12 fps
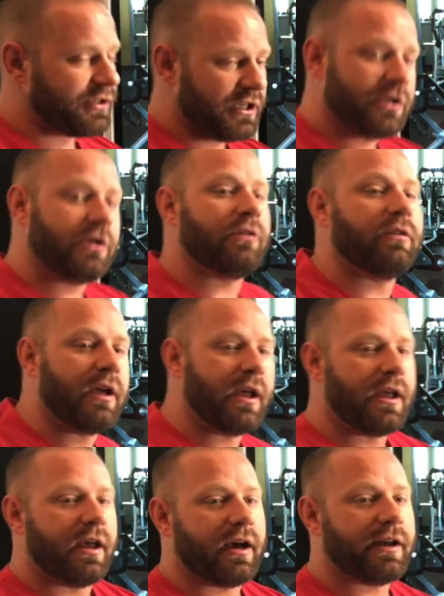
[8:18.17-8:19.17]
tissue
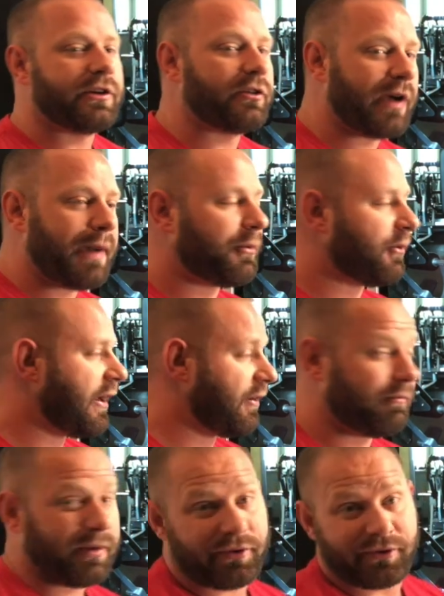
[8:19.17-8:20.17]
to wrap
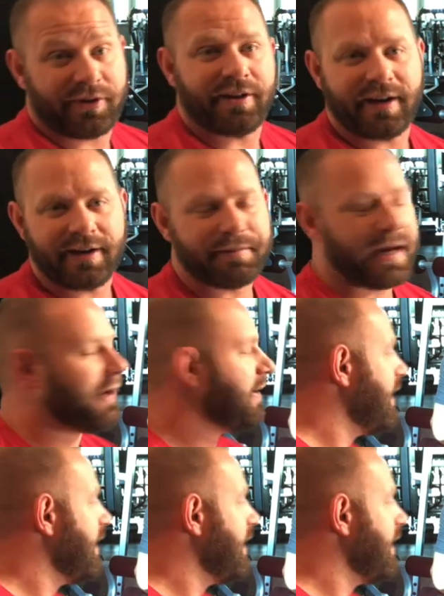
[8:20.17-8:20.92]
around, both good and bad.